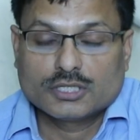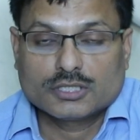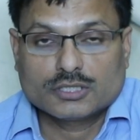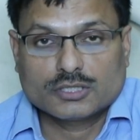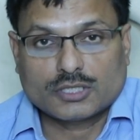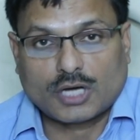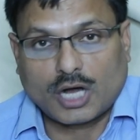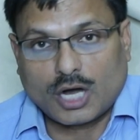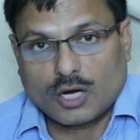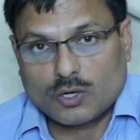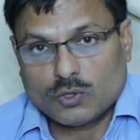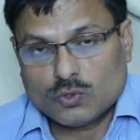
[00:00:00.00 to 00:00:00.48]

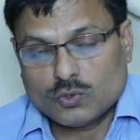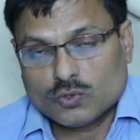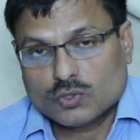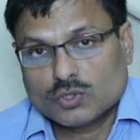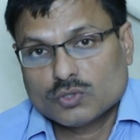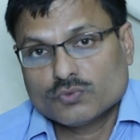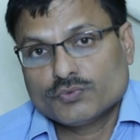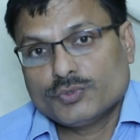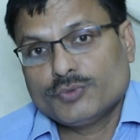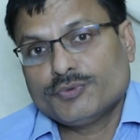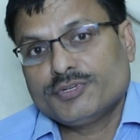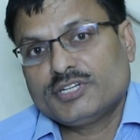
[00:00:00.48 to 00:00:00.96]

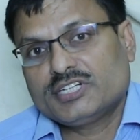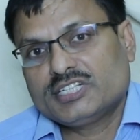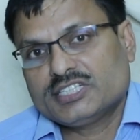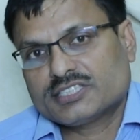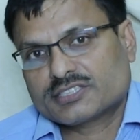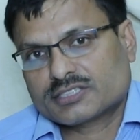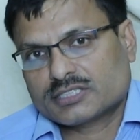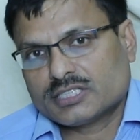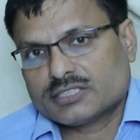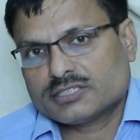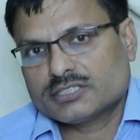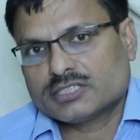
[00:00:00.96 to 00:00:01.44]
Now we will
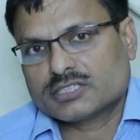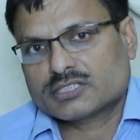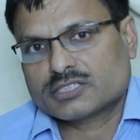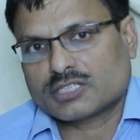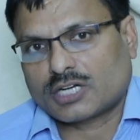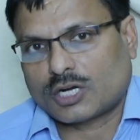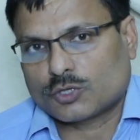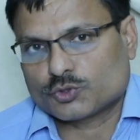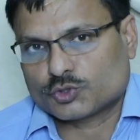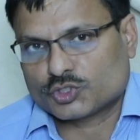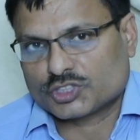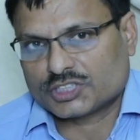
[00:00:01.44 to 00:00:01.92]
discuss the
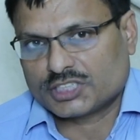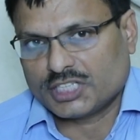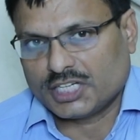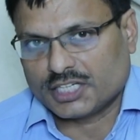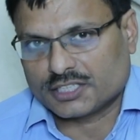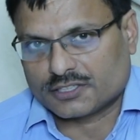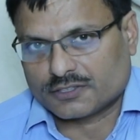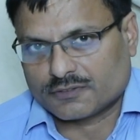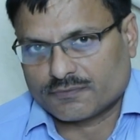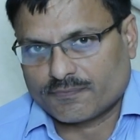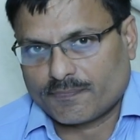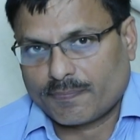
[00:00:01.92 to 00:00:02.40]
crouch
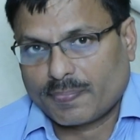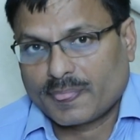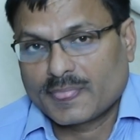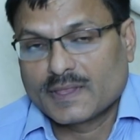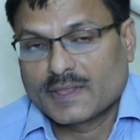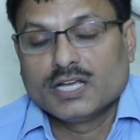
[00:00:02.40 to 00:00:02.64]
gait.